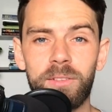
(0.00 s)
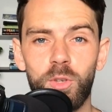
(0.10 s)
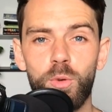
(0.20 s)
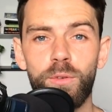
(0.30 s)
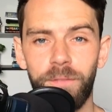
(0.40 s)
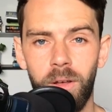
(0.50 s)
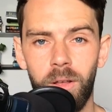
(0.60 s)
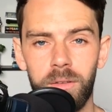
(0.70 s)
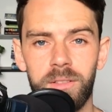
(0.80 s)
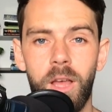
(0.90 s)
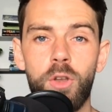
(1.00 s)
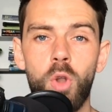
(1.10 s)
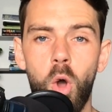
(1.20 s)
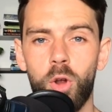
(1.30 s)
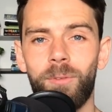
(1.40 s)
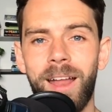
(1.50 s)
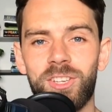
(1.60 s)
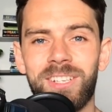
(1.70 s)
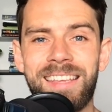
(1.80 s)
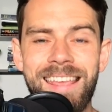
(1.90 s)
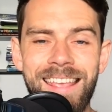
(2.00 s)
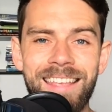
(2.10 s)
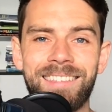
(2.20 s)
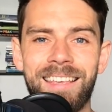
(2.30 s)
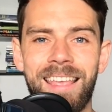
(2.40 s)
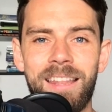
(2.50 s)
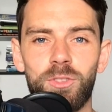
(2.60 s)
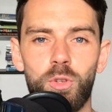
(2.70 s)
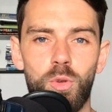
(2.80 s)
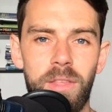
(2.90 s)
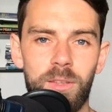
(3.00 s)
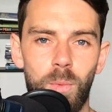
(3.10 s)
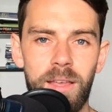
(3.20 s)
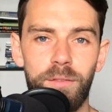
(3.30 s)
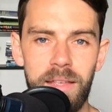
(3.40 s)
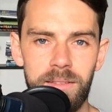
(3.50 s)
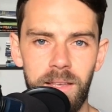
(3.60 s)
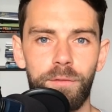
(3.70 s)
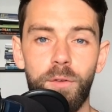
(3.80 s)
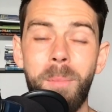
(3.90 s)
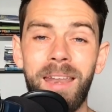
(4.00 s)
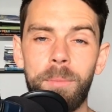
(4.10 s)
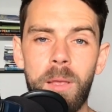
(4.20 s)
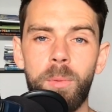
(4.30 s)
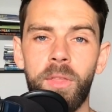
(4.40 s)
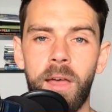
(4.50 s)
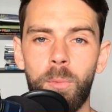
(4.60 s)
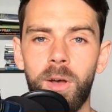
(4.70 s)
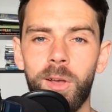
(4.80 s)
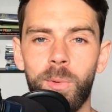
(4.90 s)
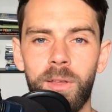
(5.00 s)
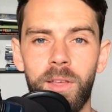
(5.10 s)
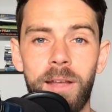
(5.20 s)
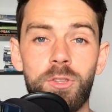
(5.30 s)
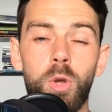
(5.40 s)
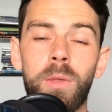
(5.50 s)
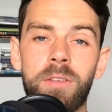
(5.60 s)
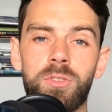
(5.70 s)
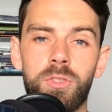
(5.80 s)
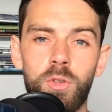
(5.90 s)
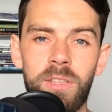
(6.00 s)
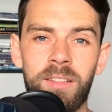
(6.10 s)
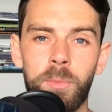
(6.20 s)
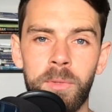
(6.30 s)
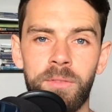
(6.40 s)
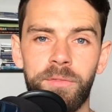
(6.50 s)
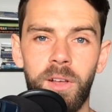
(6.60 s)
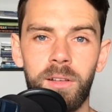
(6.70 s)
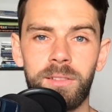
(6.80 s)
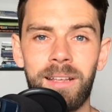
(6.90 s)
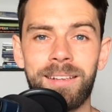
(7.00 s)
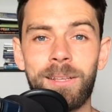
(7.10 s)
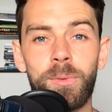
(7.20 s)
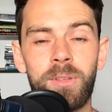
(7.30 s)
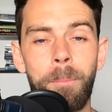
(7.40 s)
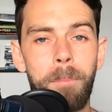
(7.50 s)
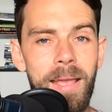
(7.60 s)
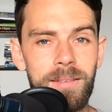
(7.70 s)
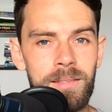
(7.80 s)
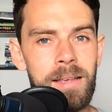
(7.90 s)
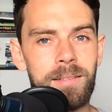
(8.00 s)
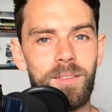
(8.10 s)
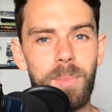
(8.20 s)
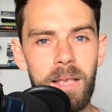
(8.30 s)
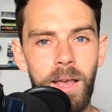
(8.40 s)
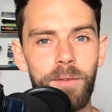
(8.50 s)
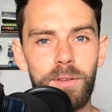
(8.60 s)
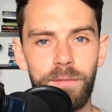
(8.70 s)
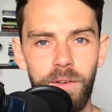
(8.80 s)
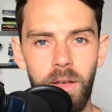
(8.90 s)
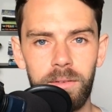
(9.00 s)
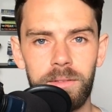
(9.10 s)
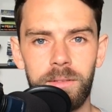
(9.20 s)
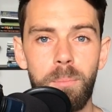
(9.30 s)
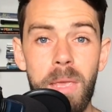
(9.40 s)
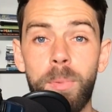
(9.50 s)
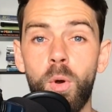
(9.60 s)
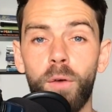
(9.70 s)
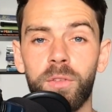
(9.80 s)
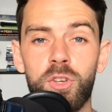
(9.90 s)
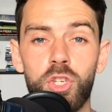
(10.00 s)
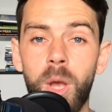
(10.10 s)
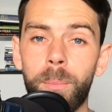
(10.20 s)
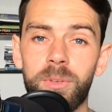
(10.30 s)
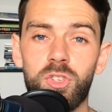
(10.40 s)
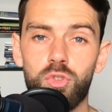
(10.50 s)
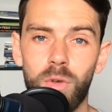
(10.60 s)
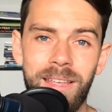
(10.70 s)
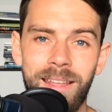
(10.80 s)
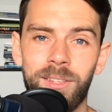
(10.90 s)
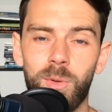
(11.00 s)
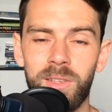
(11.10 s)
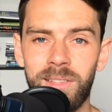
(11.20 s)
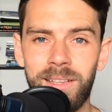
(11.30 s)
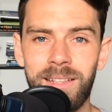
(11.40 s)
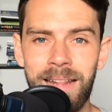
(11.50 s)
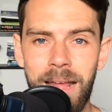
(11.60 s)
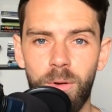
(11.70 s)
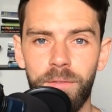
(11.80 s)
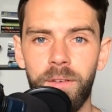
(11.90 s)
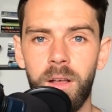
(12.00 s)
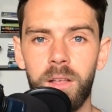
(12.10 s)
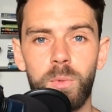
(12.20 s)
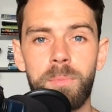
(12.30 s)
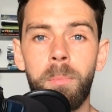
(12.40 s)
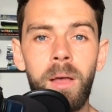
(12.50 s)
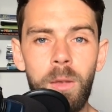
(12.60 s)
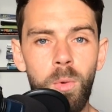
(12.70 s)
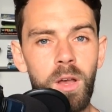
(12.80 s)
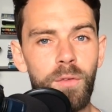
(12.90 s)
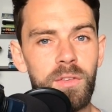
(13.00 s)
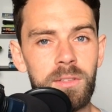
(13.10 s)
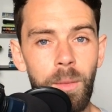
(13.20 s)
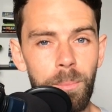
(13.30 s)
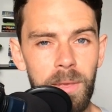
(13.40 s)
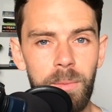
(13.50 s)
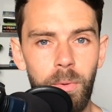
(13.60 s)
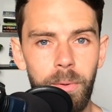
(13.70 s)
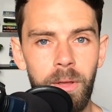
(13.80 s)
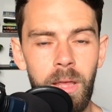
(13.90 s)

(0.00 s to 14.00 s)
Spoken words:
too fast and not gradually easing into this way of eating. For many people that I work with, I don't introduce intermittent fasting until some basics have been covered first. People often jump straight into a 16-hour fast, which might work for some people,